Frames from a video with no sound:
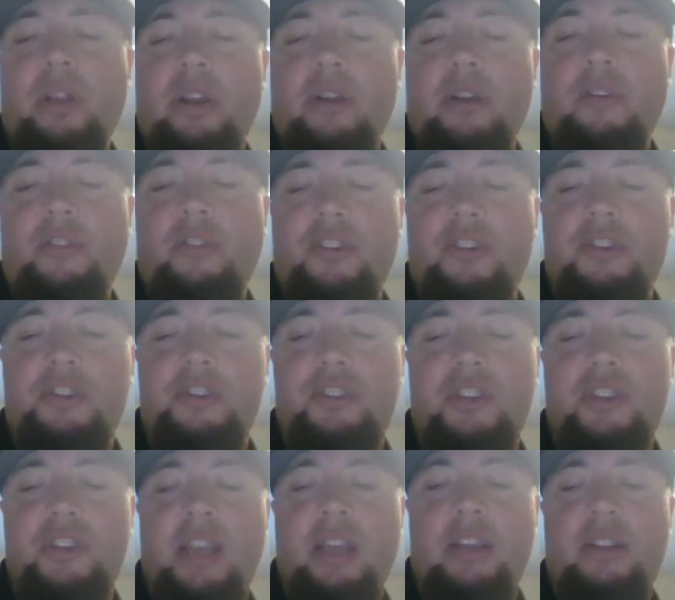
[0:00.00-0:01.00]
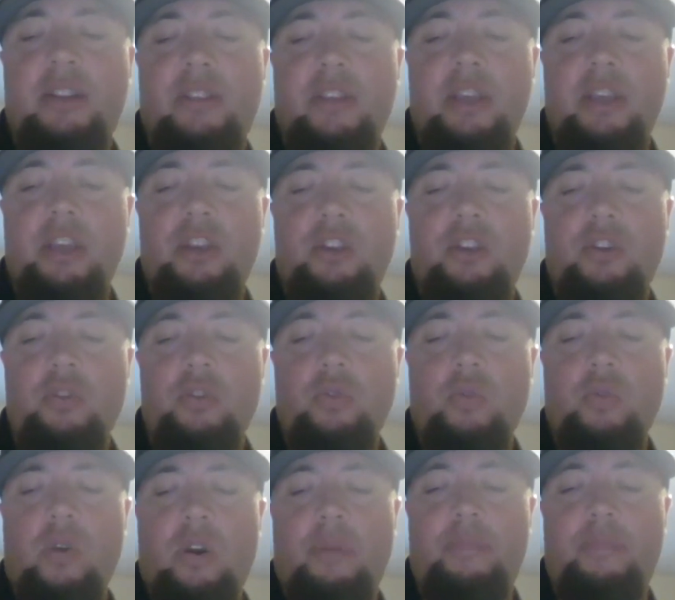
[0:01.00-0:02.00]
players understand that
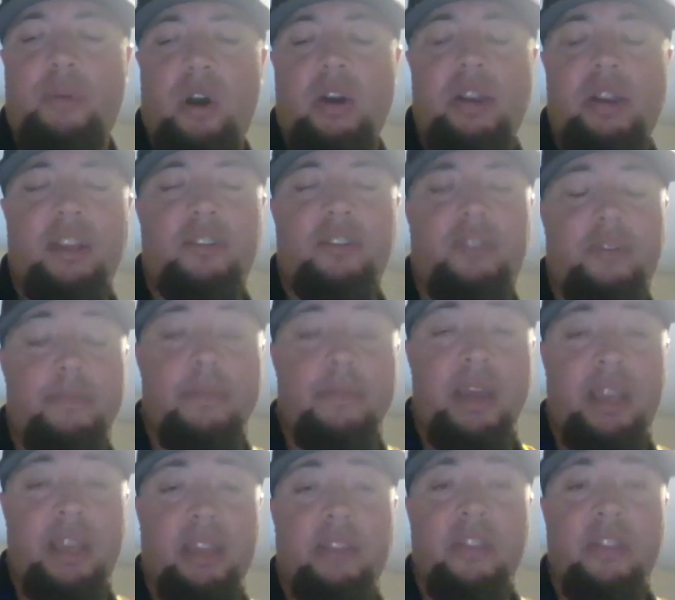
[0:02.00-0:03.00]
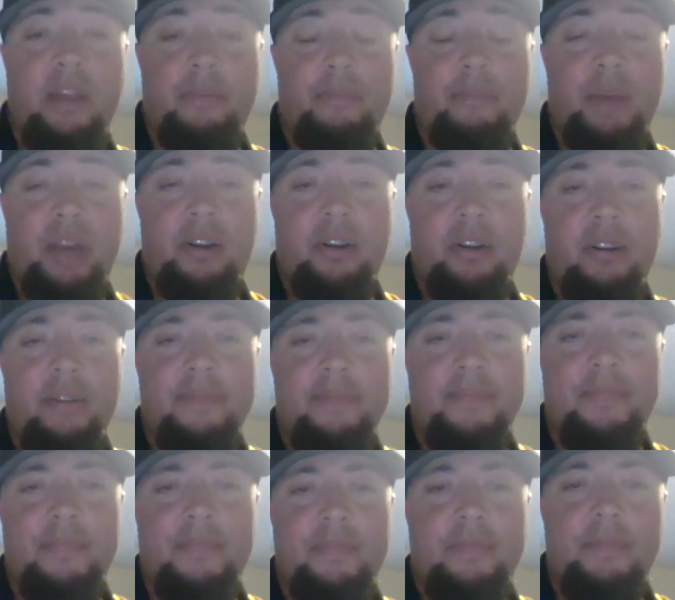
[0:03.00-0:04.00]
you are bought into making them better,
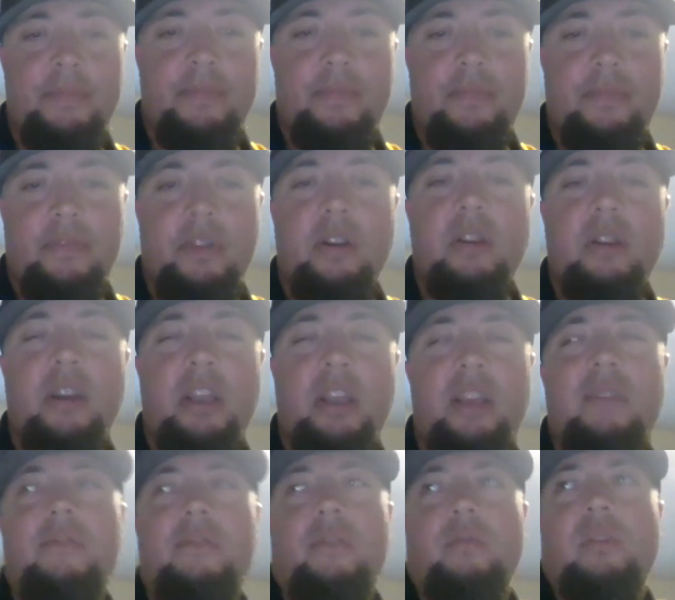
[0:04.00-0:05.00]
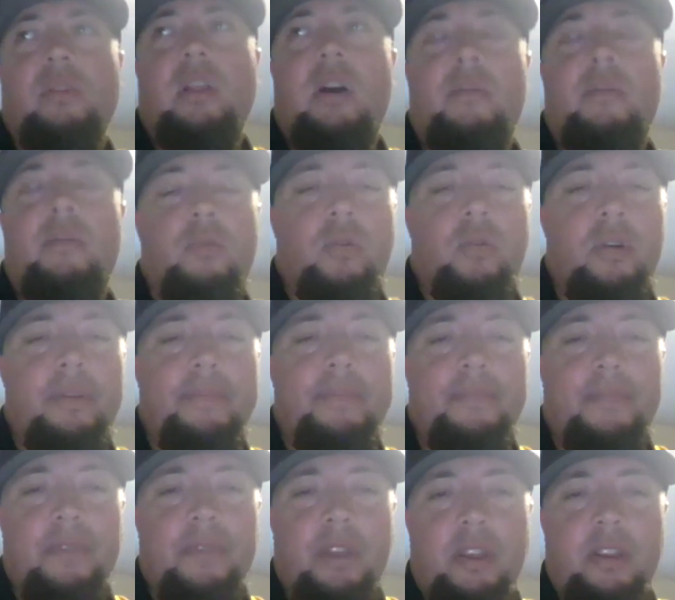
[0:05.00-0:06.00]
they're going to give you a lot more.
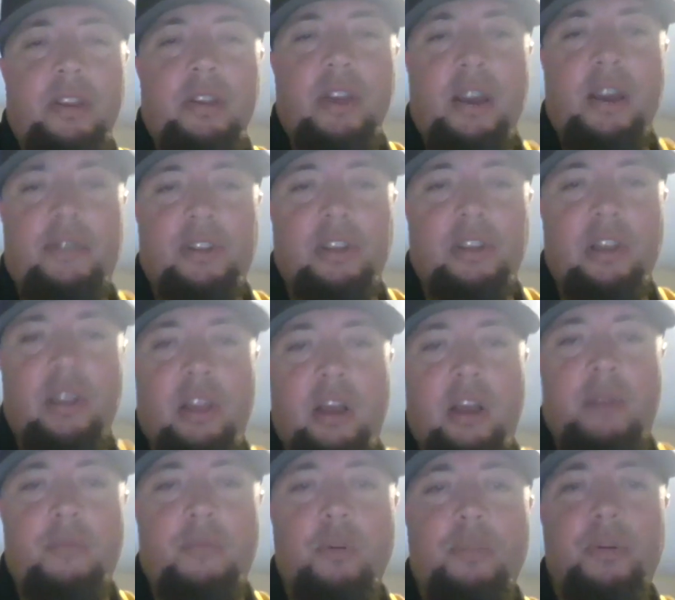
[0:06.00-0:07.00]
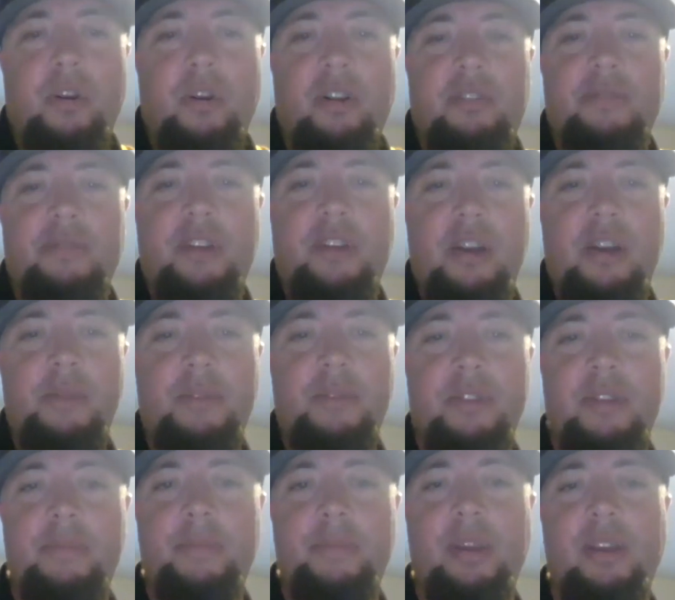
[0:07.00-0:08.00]
And you have a lot more productive time
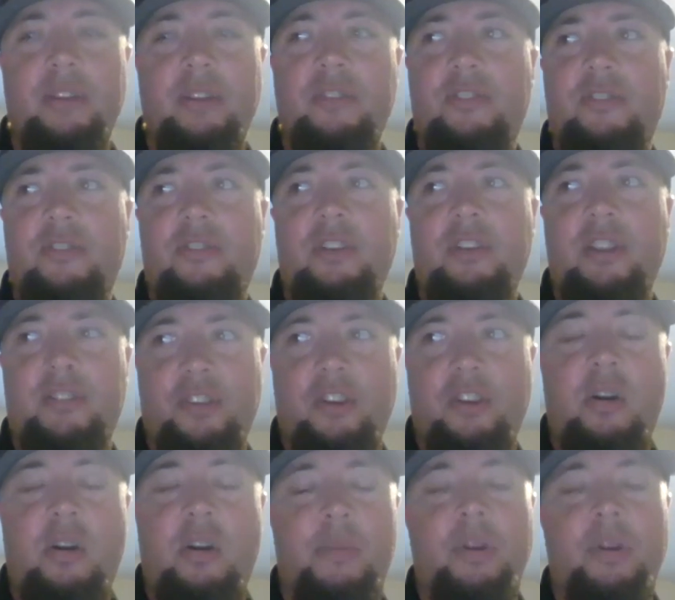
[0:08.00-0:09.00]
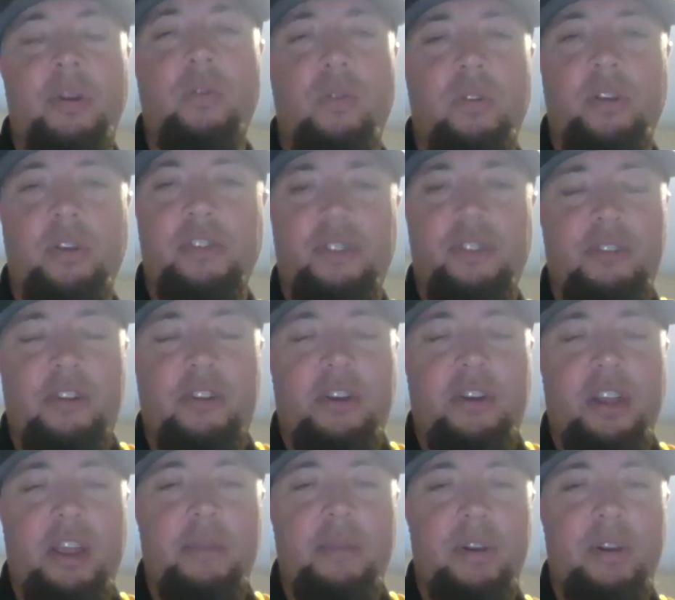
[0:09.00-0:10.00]
with them because it's a common goal, because they're
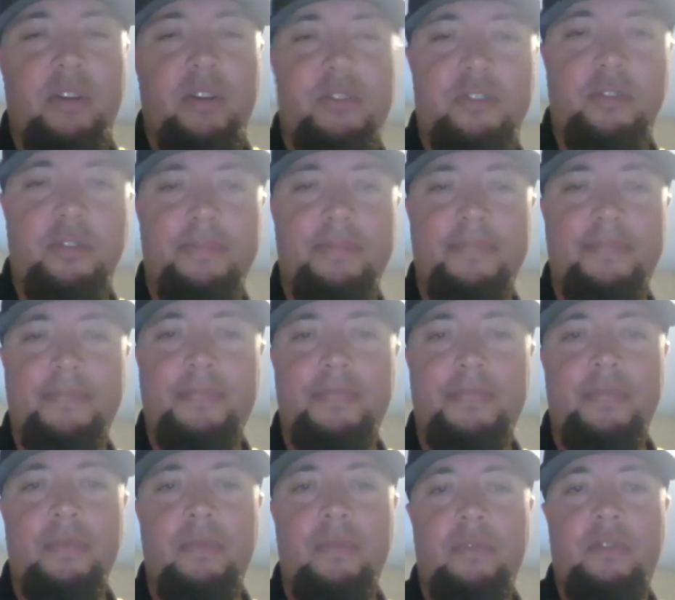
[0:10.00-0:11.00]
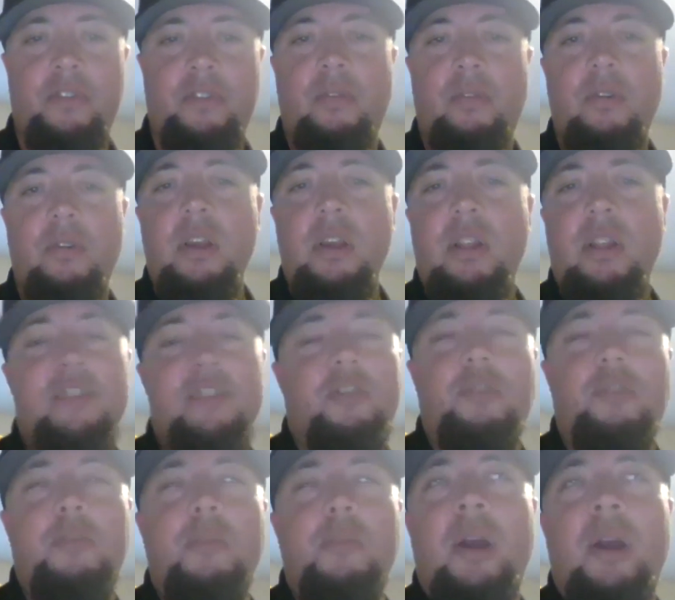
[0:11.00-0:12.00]
there to get better too. So that's
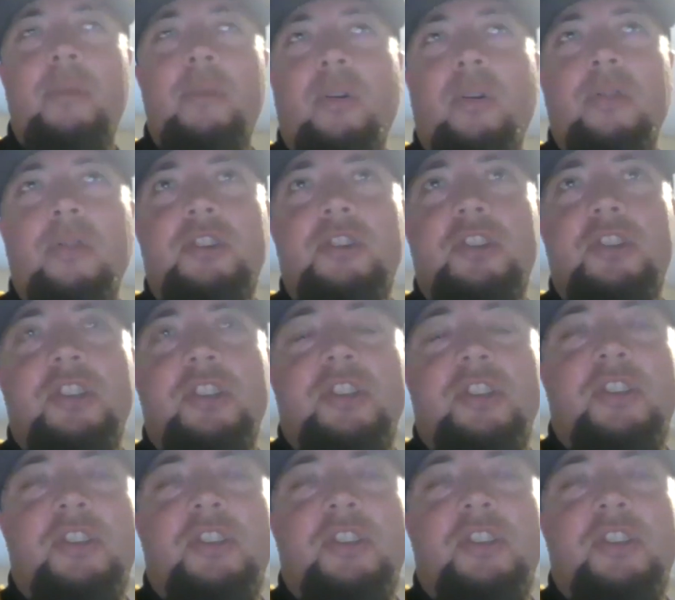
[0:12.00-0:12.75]
always been my approach, is